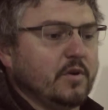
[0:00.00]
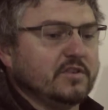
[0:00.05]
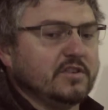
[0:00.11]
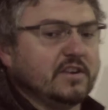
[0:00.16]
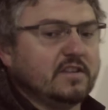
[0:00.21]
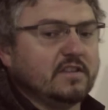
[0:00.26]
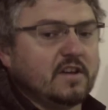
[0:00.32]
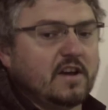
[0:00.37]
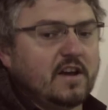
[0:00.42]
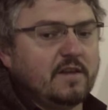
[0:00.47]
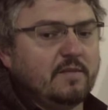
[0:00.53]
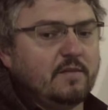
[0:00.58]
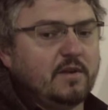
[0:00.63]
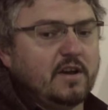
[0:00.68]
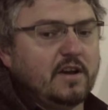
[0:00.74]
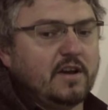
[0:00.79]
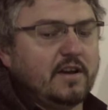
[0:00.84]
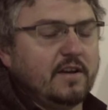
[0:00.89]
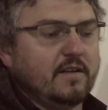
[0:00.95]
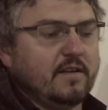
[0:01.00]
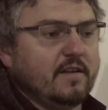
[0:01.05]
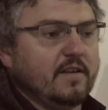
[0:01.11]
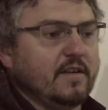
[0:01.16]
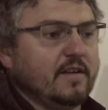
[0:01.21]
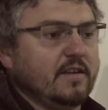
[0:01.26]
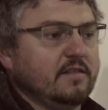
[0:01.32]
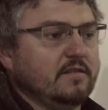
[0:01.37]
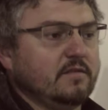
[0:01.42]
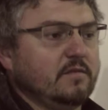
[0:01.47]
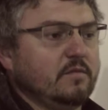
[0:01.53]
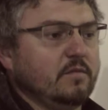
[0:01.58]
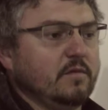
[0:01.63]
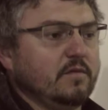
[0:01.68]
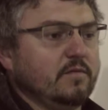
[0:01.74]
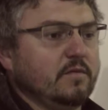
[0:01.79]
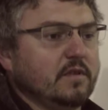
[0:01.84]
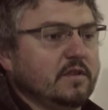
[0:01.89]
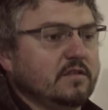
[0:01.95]
Project timeline is
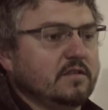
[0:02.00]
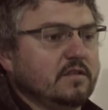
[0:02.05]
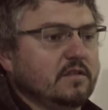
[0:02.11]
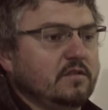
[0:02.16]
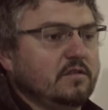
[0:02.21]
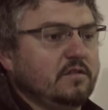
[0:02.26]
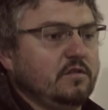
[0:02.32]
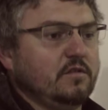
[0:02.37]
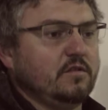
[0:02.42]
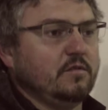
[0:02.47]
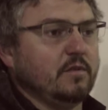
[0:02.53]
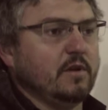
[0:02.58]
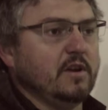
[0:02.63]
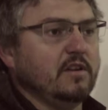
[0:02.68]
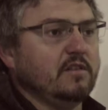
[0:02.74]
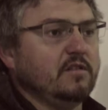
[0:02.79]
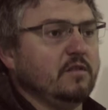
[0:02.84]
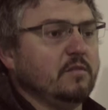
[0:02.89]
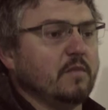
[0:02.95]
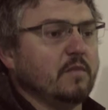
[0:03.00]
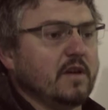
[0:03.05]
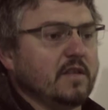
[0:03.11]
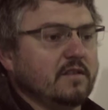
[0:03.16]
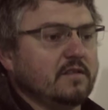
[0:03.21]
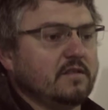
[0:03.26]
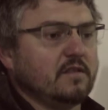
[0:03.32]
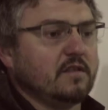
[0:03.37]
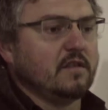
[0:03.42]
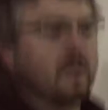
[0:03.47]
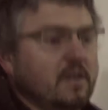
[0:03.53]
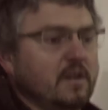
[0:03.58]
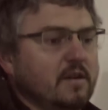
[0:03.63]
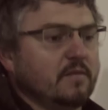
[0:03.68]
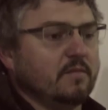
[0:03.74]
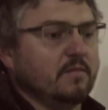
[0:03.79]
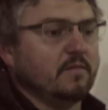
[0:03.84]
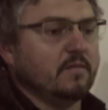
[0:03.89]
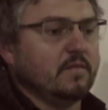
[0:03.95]
a 22-month
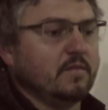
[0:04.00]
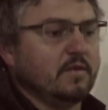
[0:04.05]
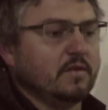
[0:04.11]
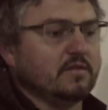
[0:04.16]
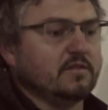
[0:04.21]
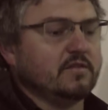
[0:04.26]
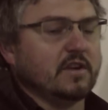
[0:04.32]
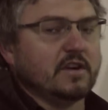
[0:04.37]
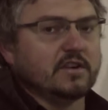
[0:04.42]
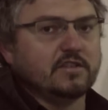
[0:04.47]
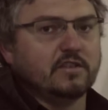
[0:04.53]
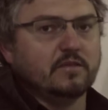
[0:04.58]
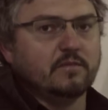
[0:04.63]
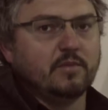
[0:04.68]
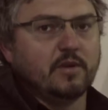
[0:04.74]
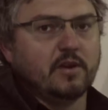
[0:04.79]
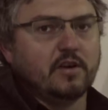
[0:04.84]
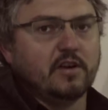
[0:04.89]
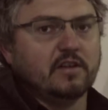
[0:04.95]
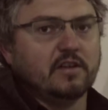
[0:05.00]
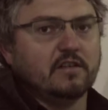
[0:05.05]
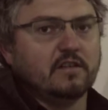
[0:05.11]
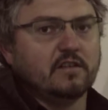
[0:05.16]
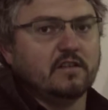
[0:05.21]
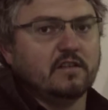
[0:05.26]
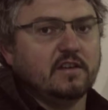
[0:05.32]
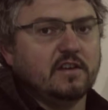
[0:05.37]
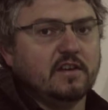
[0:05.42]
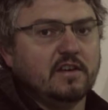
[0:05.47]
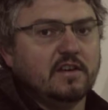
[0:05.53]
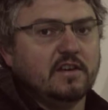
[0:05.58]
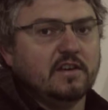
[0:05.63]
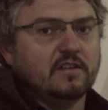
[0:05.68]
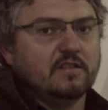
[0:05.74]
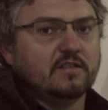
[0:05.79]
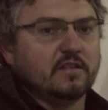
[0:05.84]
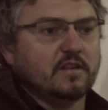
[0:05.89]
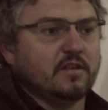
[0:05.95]
construction period.
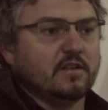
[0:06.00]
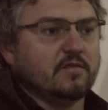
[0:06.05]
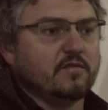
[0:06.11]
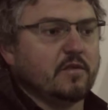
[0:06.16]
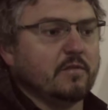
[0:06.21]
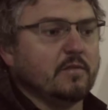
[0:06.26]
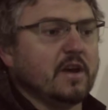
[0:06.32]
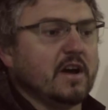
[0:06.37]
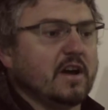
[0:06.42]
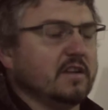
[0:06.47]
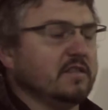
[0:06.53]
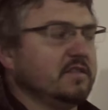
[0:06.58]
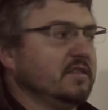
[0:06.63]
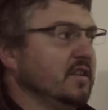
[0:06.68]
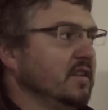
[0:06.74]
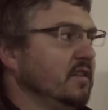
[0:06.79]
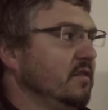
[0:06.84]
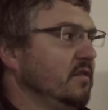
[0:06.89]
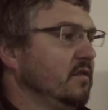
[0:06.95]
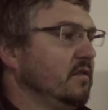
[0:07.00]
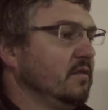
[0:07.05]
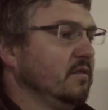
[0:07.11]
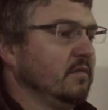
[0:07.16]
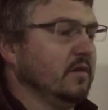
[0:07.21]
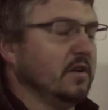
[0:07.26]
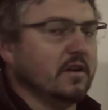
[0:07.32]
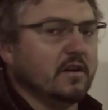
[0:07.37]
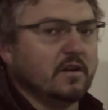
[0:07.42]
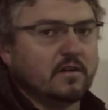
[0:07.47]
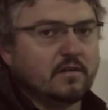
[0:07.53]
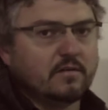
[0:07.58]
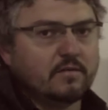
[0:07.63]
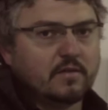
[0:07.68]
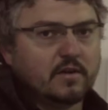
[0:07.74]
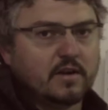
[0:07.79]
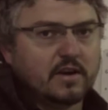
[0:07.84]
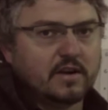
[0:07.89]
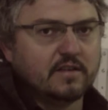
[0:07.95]
So from the outset, we are
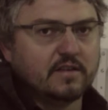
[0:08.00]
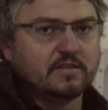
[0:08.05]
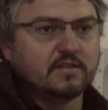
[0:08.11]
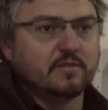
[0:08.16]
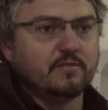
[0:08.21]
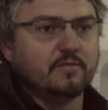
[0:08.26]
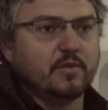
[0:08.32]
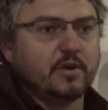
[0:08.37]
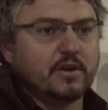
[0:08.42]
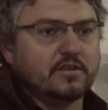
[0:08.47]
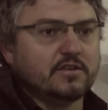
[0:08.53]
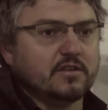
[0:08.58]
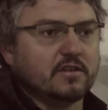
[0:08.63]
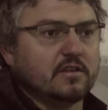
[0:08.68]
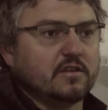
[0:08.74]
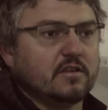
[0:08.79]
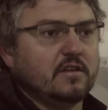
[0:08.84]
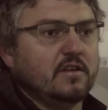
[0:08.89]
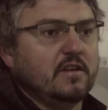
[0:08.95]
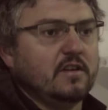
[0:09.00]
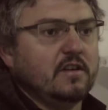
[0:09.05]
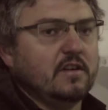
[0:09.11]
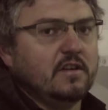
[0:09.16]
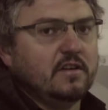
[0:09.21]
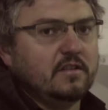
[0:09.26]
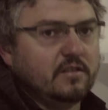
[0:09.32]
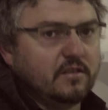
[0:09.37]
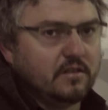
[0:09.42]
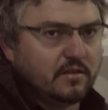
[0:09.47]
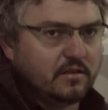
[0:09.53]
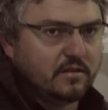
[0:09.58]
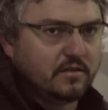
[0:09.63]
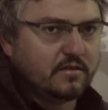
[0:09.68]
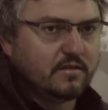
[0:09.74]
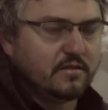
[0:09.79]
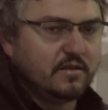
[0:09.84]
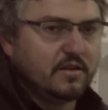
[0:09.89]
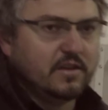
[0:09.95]
under some pressure to
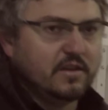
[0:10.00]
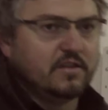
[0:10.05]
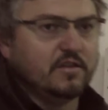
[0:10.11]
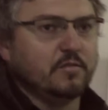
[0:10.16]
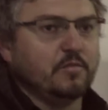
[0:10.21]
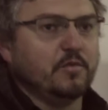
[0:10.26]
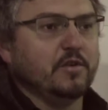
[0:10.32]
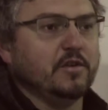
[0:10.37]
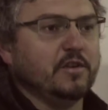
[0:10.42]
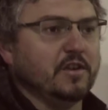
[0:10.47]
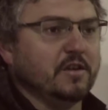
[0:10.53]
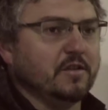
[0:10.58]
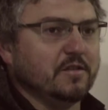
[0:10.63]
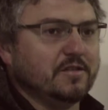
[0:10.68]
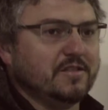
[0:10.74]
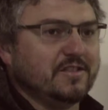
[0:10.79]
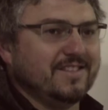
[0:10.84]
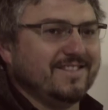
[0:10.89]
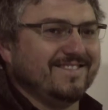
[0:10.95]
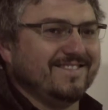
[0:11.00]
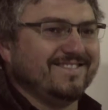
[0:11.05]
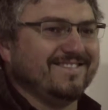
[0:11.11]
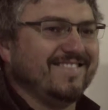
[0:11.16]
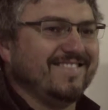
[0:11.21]
produce.